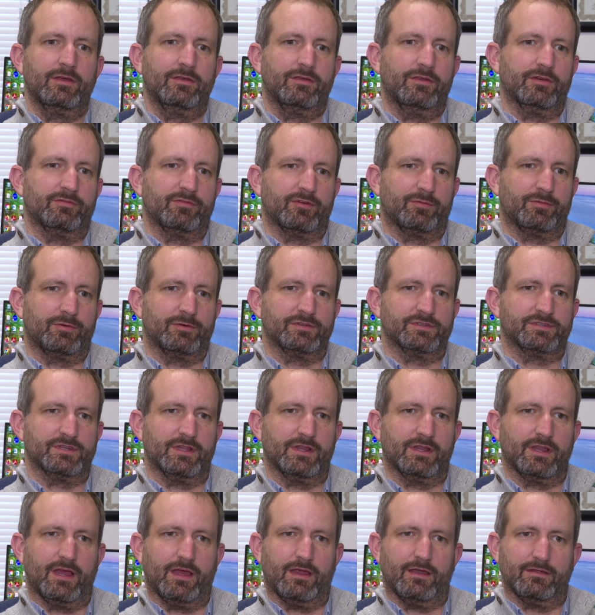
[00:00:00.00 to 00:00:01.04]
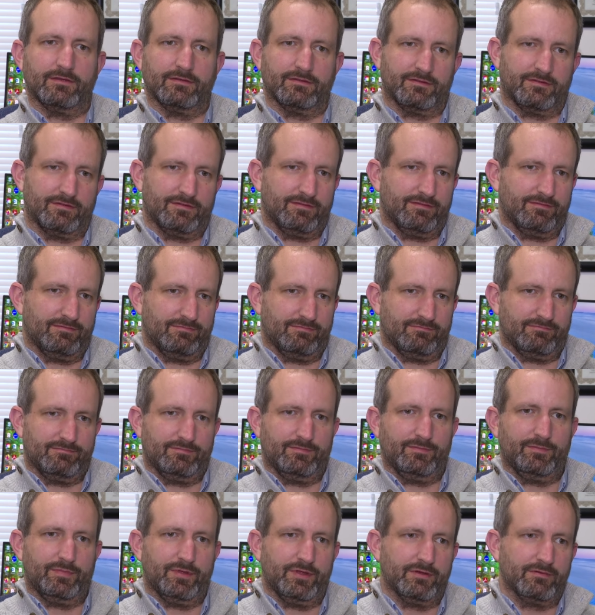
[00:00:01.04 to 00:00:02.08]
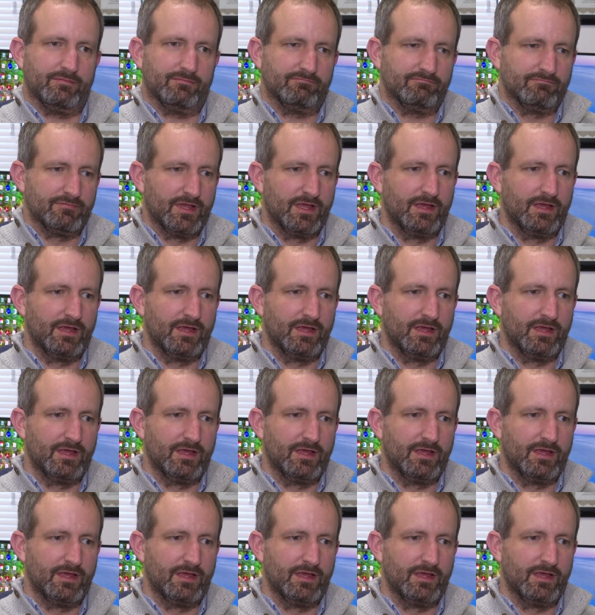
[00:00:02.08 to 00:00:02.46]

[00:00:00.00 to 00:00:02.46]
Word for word: You have a person that has been